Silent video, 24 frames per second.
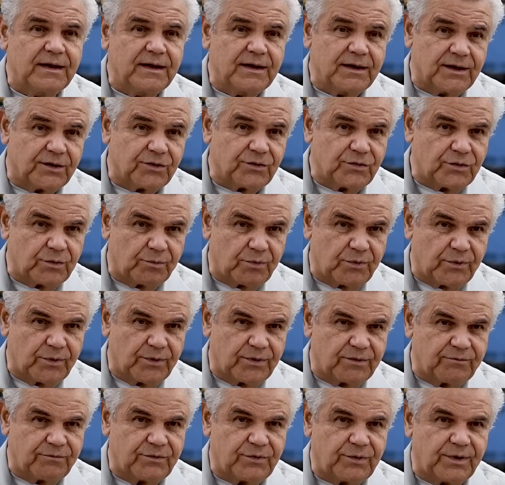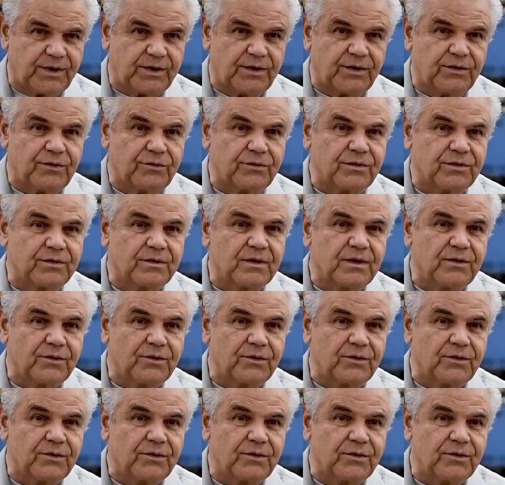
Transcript: in support of treaties